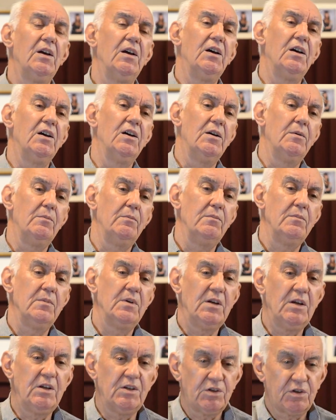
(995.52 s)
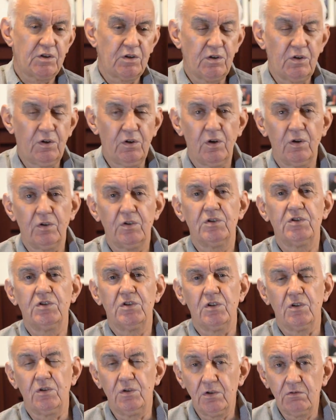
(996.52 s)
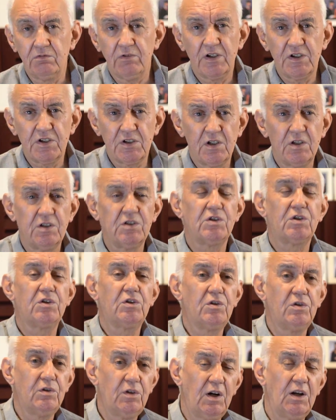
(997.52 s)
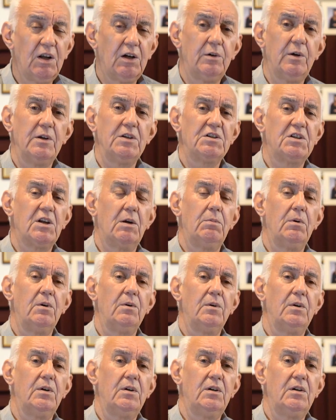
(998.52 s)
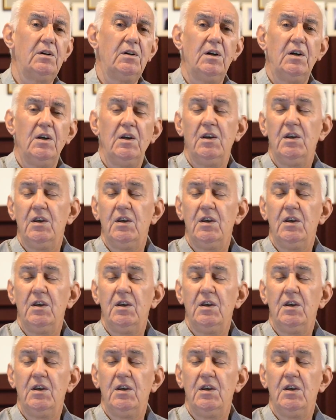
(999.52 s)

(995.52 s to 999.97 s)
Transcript: Um, it's got good resonance, good low SWR.